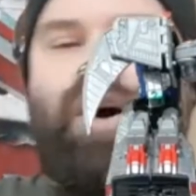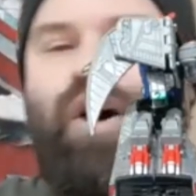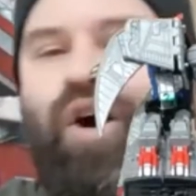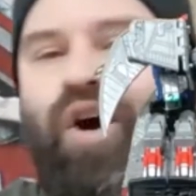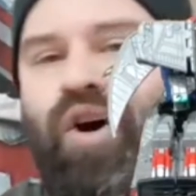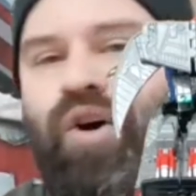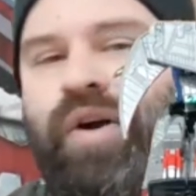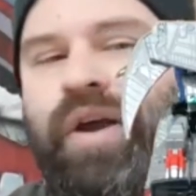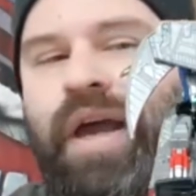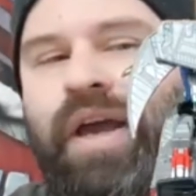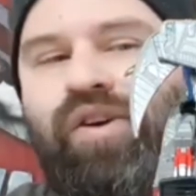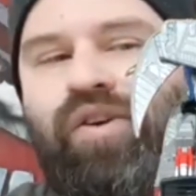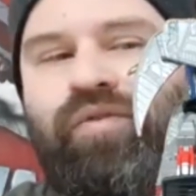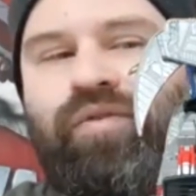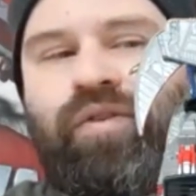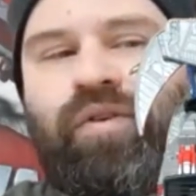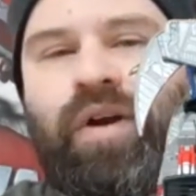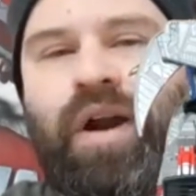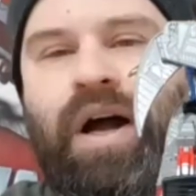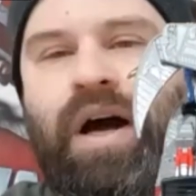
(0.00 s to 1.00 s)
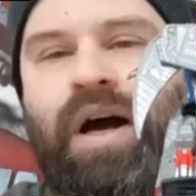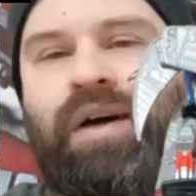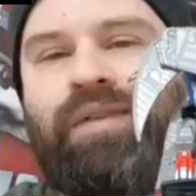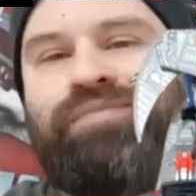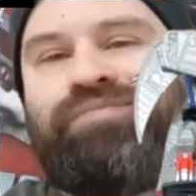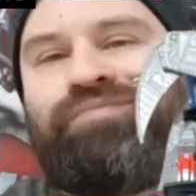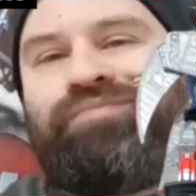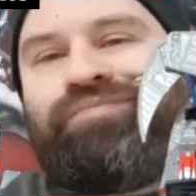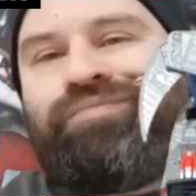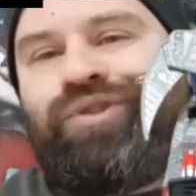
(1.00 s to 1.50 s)
Okay,
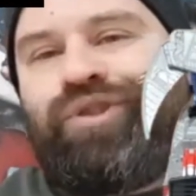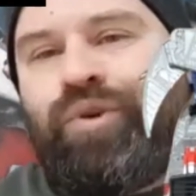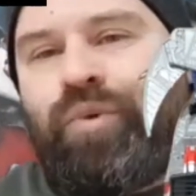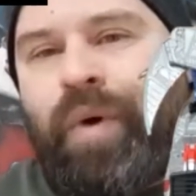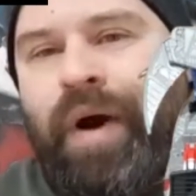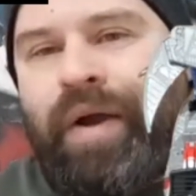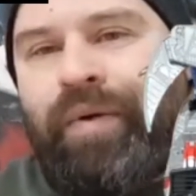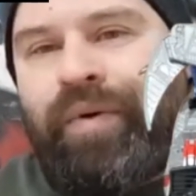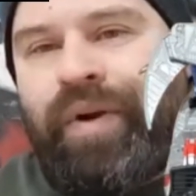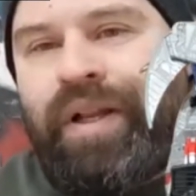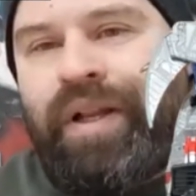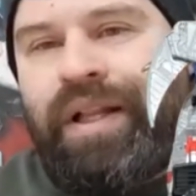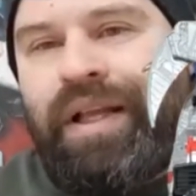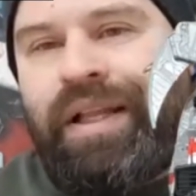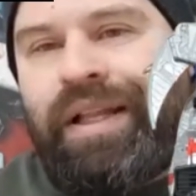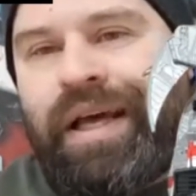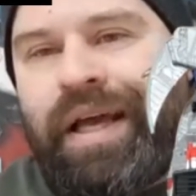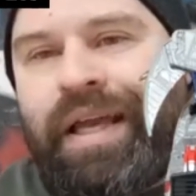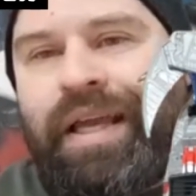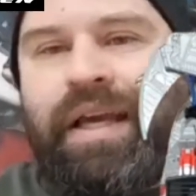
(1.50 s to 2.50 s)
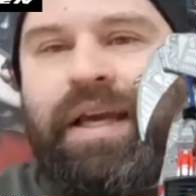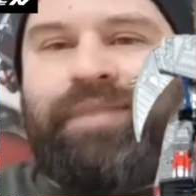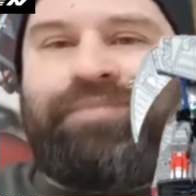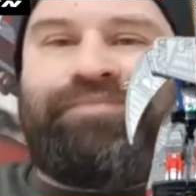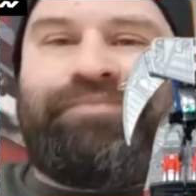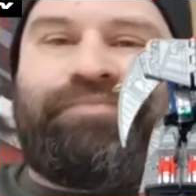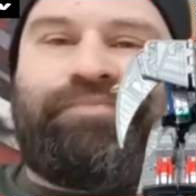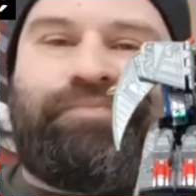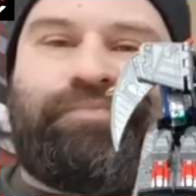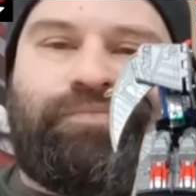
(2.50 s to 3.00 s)
overall, do I really like
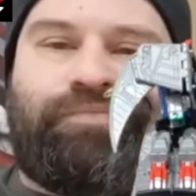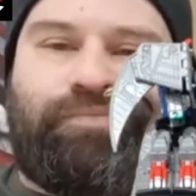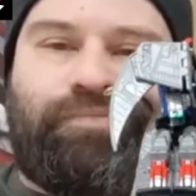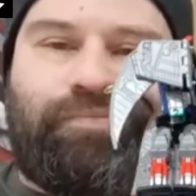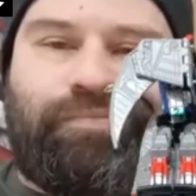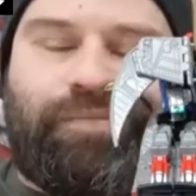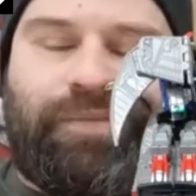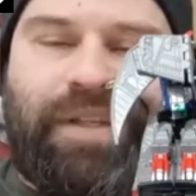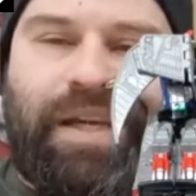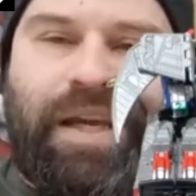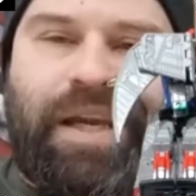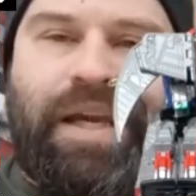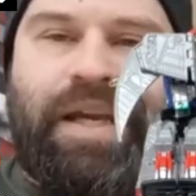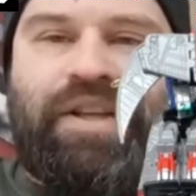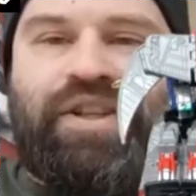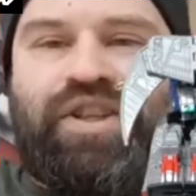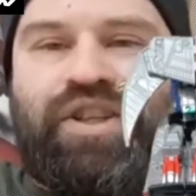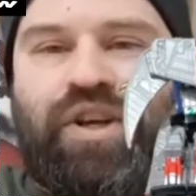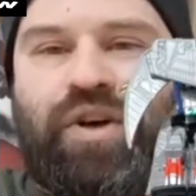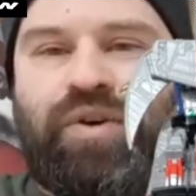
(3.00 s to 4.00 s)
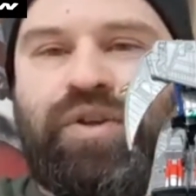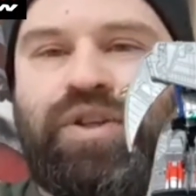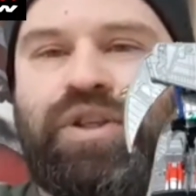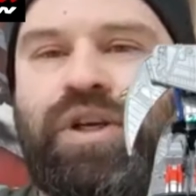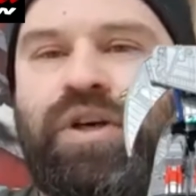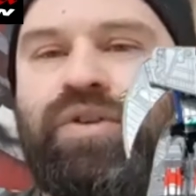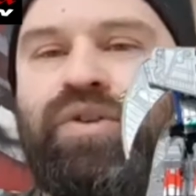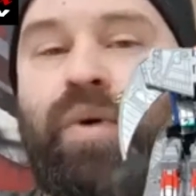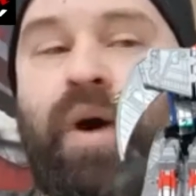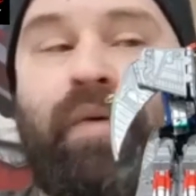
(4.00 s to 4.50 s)
it? It's
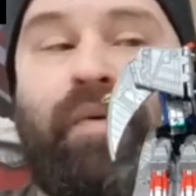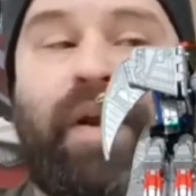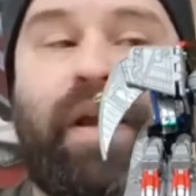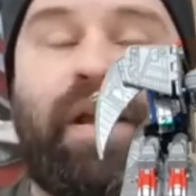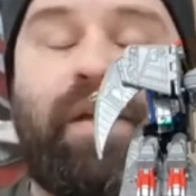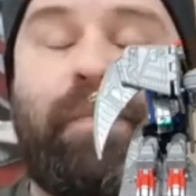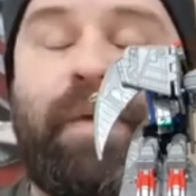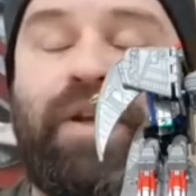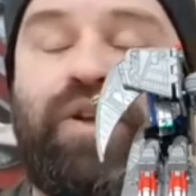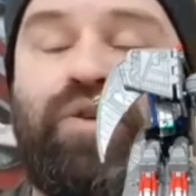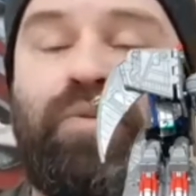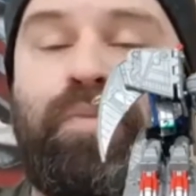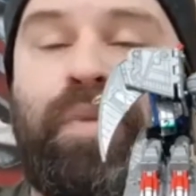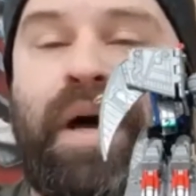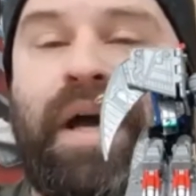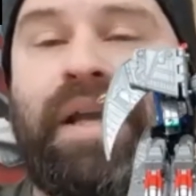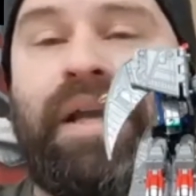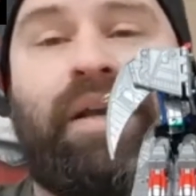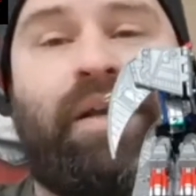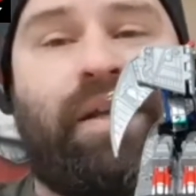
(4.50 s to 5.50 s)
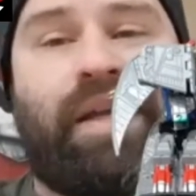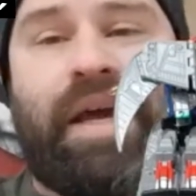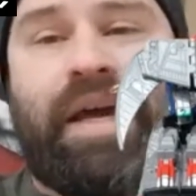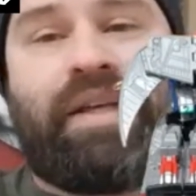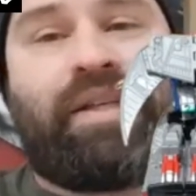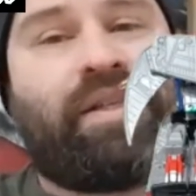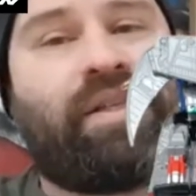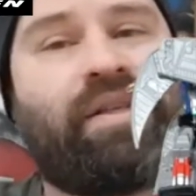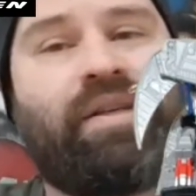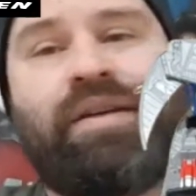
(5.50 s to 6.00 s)
so-so. Do I recommend you buying it?
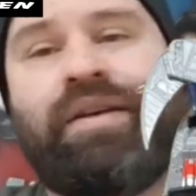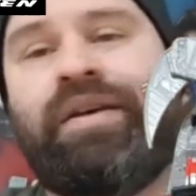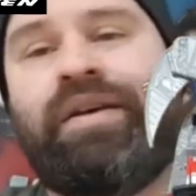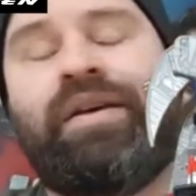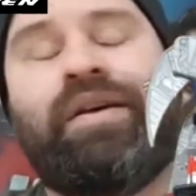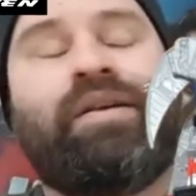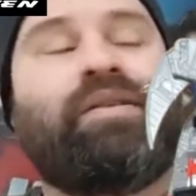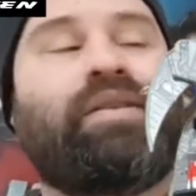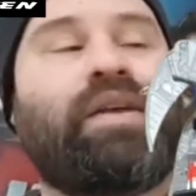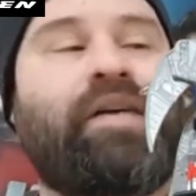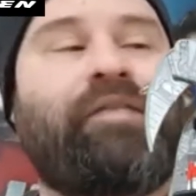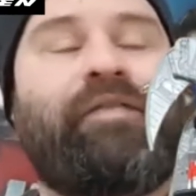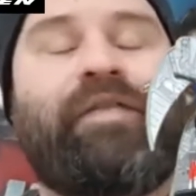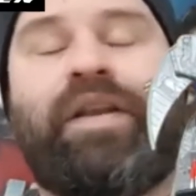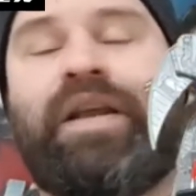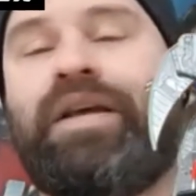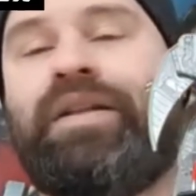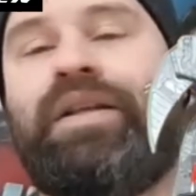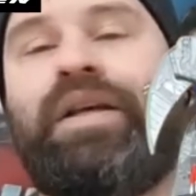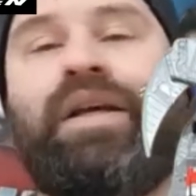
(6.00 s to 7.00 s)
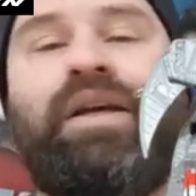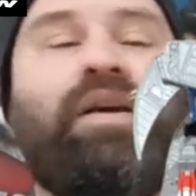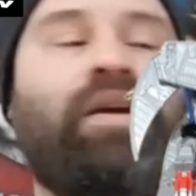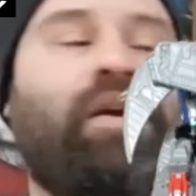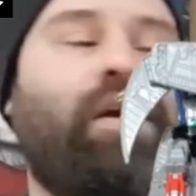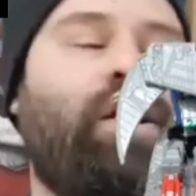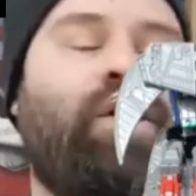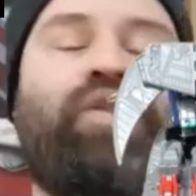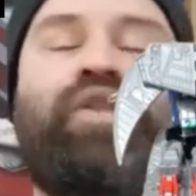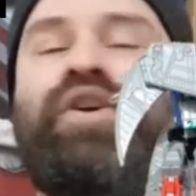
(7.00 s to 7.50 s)
Yes, definitely.
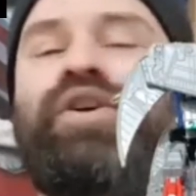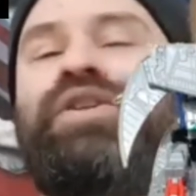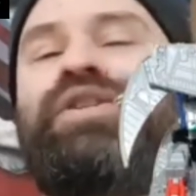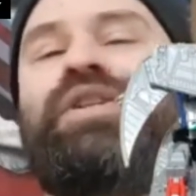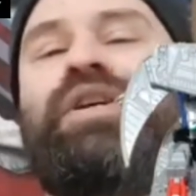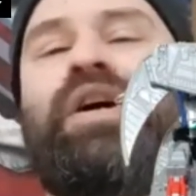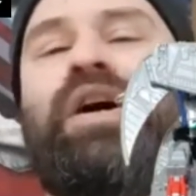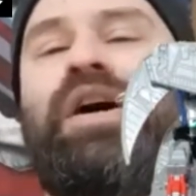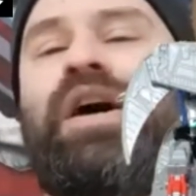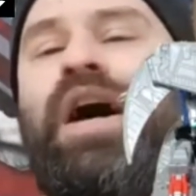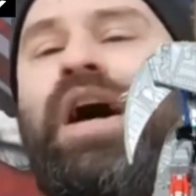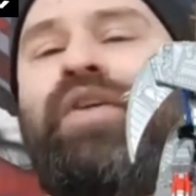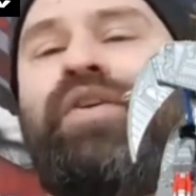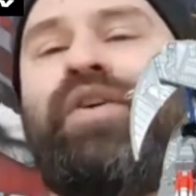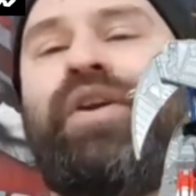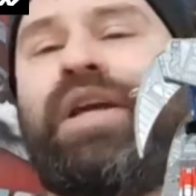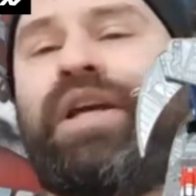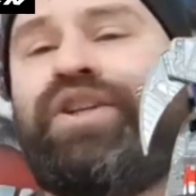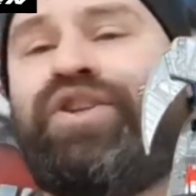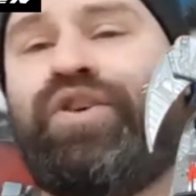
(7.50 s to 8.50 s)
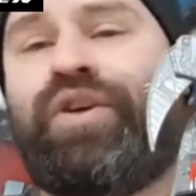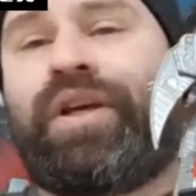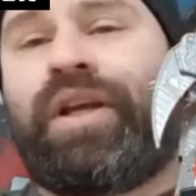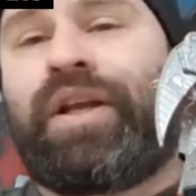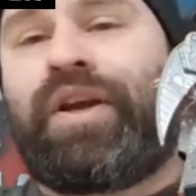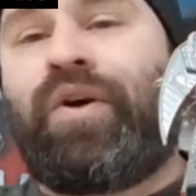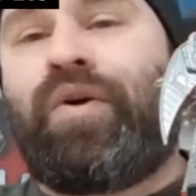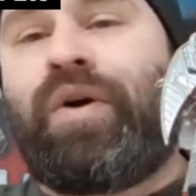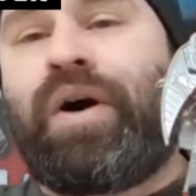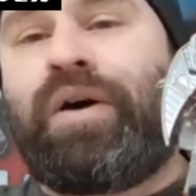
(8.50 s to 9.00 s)
There's other kits you
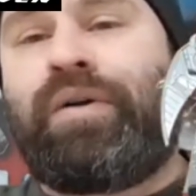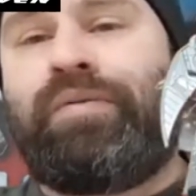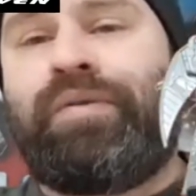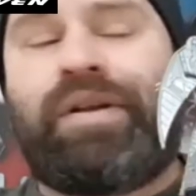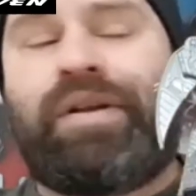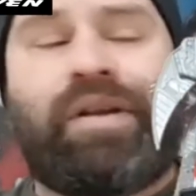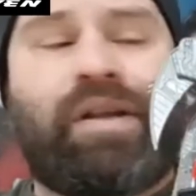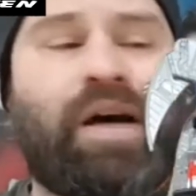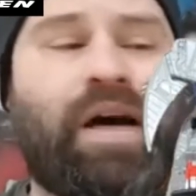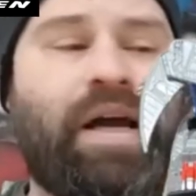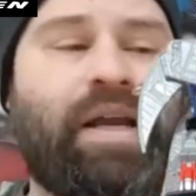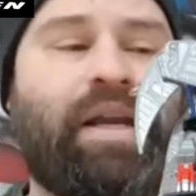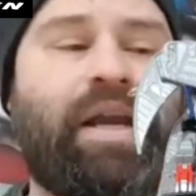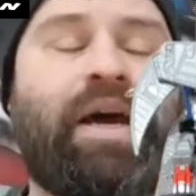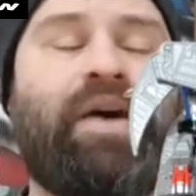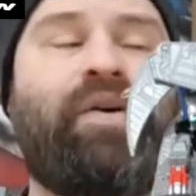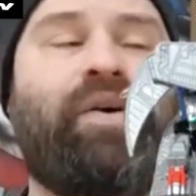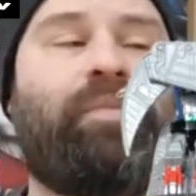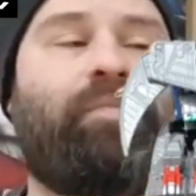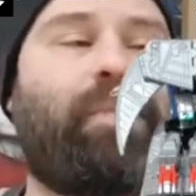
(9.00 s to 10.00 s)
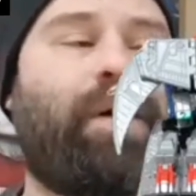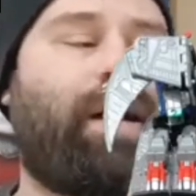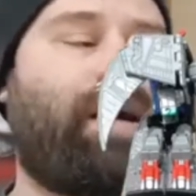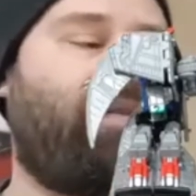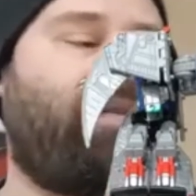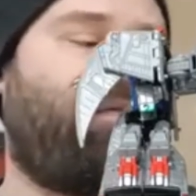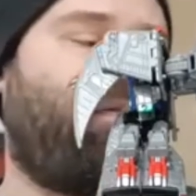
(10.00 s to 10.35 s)
can go online now and buy and